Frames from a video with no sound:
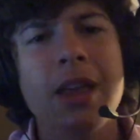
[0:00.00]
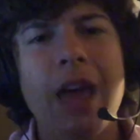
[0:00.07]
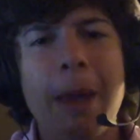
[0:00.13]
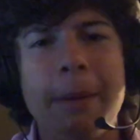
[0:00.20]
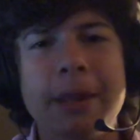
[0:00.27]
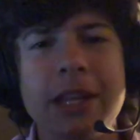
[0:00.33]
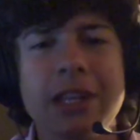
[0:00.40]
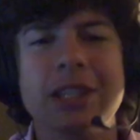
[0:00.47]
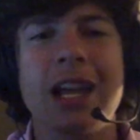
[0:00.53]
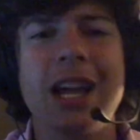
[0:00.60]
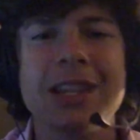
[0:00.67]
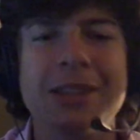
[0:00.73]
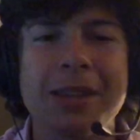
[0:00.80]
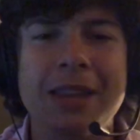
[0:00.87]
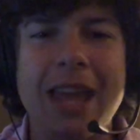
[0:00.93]
I mean, this
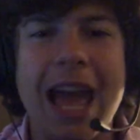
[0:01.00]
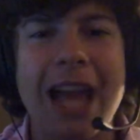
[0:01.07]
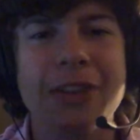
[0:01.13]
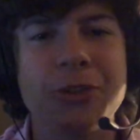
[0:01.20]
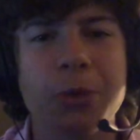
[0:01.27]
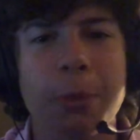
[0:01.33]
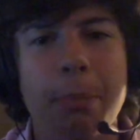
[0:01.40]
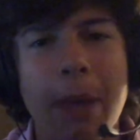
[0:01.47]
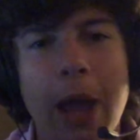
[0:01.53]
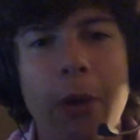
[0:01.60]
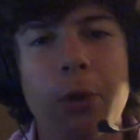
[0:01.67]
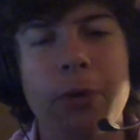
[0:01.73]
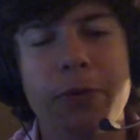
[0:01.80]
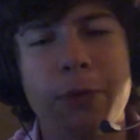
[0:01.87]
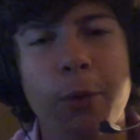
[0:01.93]
guy's a natural
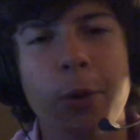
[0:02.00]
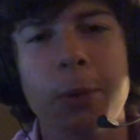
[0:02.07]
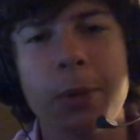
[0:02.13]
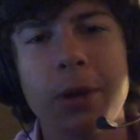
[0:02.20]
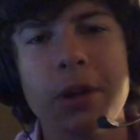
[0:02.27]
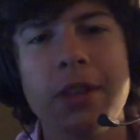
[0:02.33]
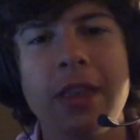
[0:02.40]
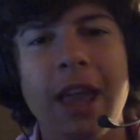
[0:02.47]
power forward.